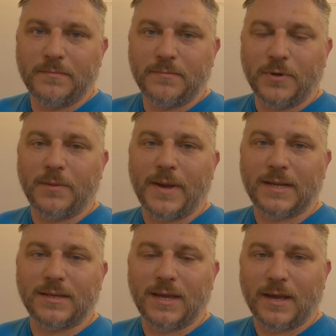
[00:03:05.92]
put it
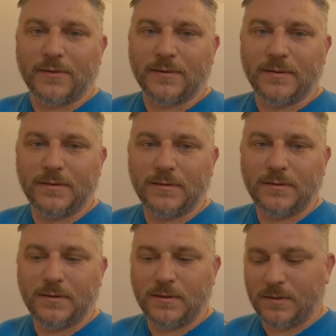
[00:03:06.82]
back together.
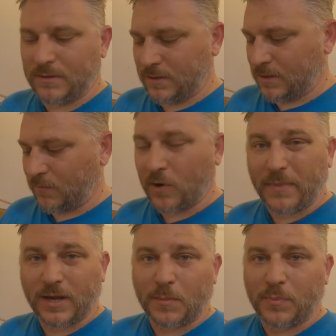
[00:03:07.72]
I'm going to make a